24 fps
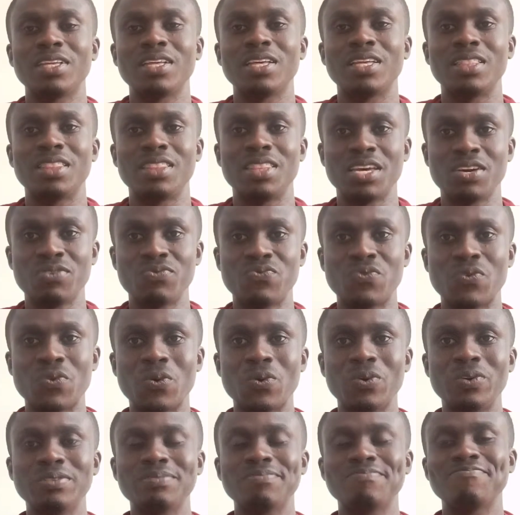And
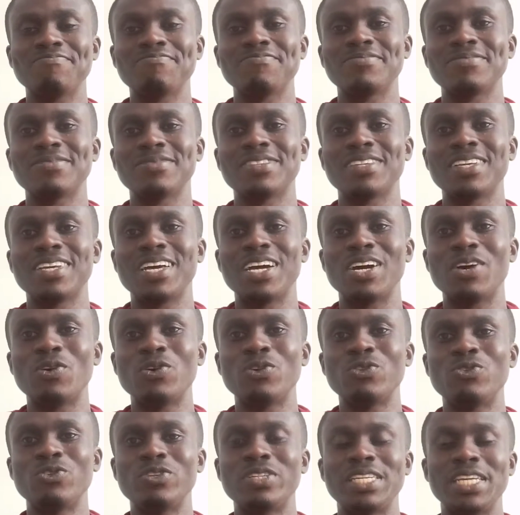therefore, I
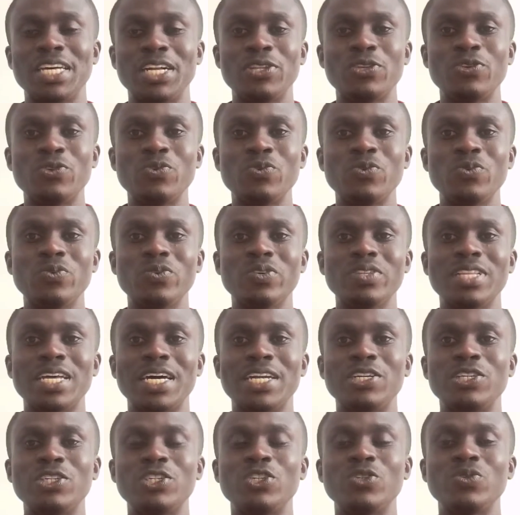want to tell you
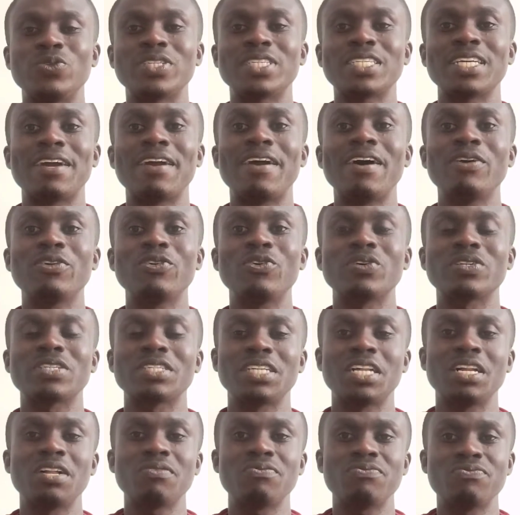that you should surround
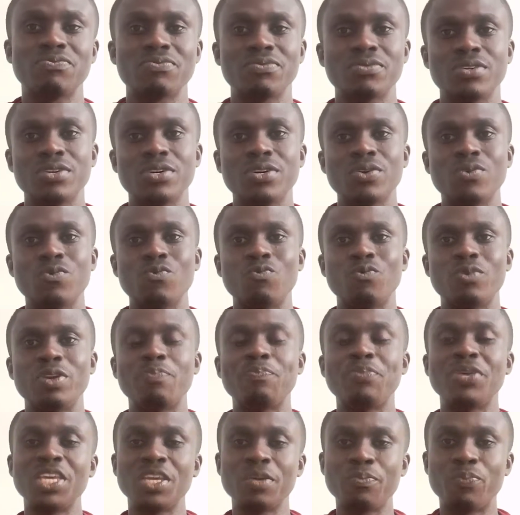yourself
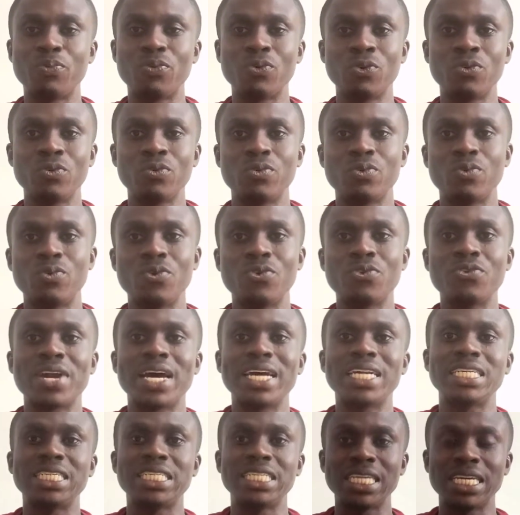with people who
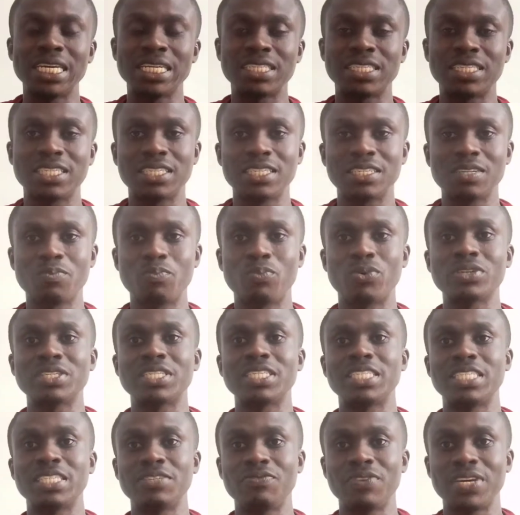radiate
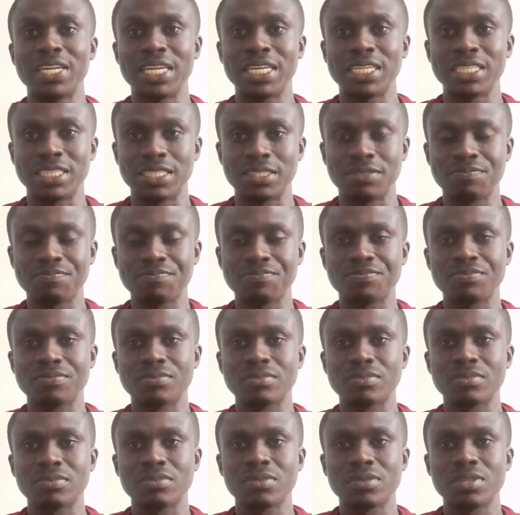positive energy.
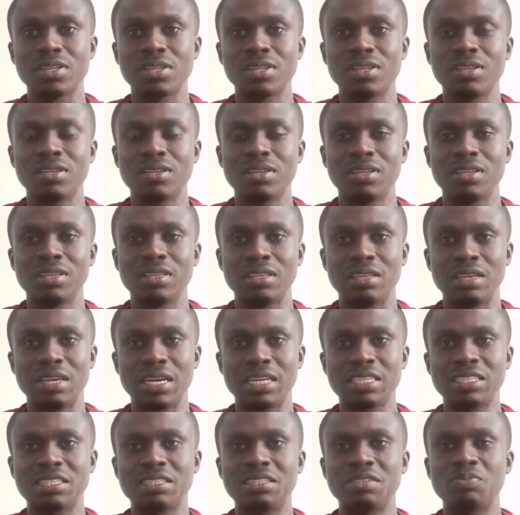
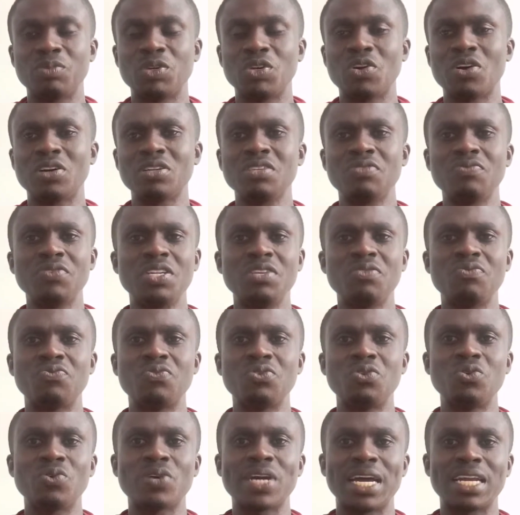Yes, because even if
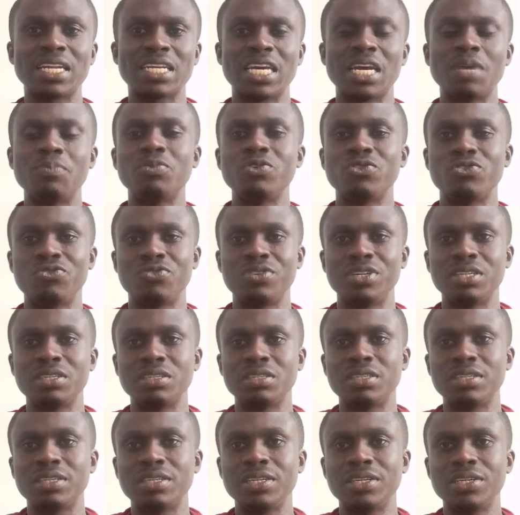you look at chemistry,
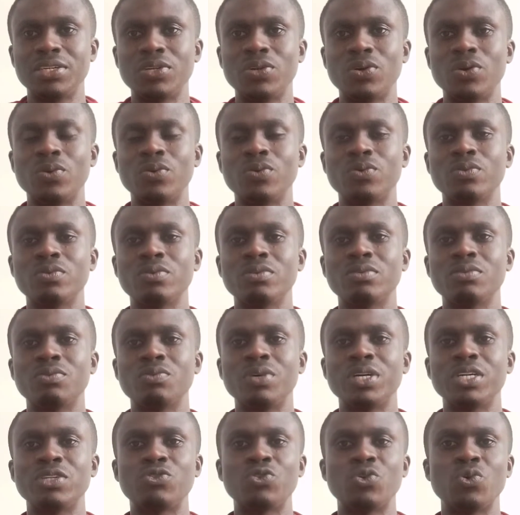you know,
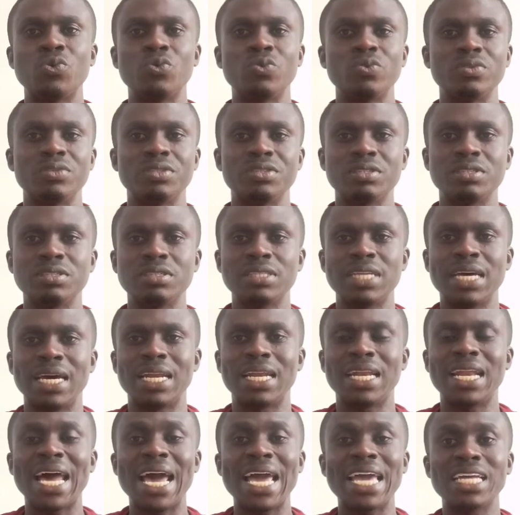we're told
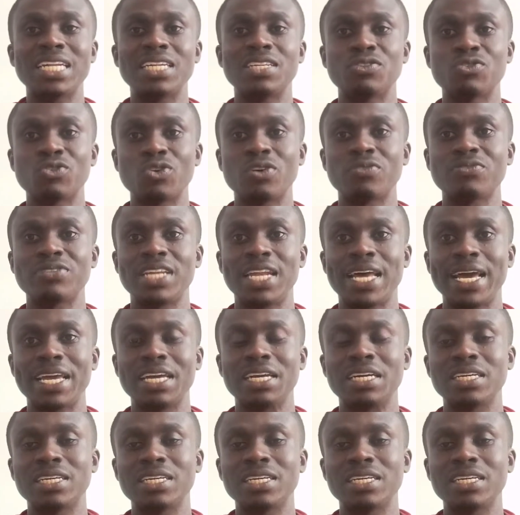that like dissolves like